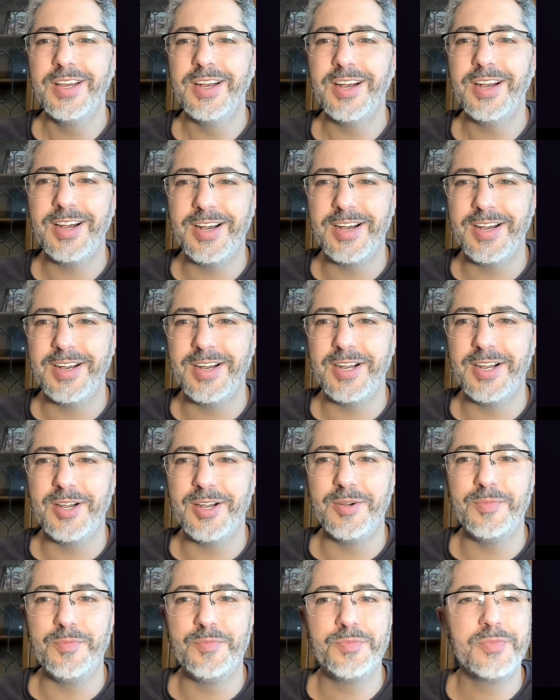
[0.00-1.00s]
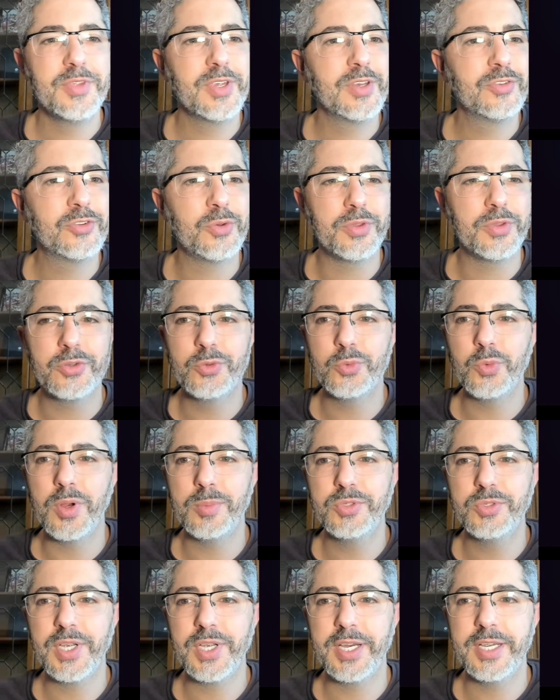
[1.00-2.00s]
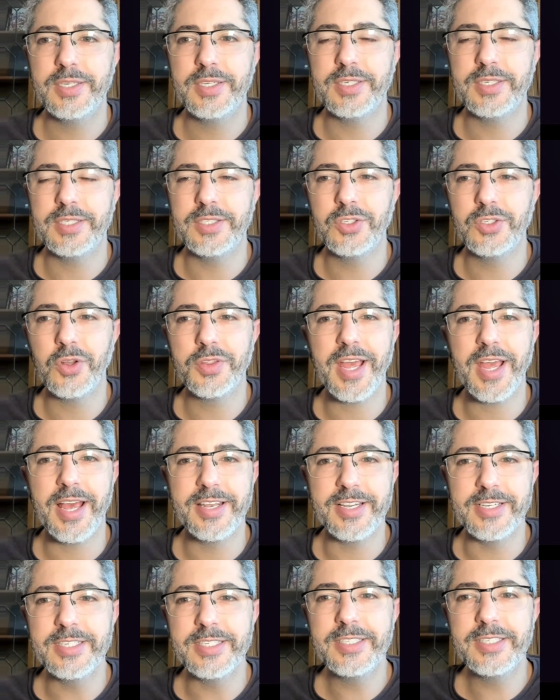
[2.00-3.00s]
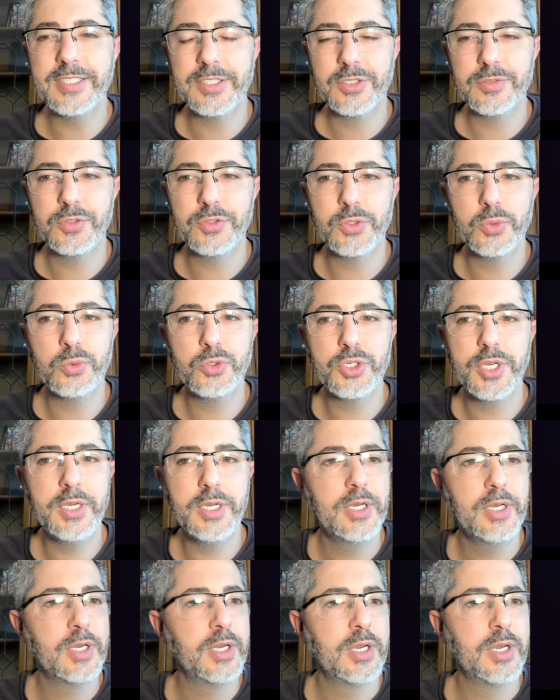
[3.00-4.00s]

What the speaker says: So this website is not the analytics of Sushi,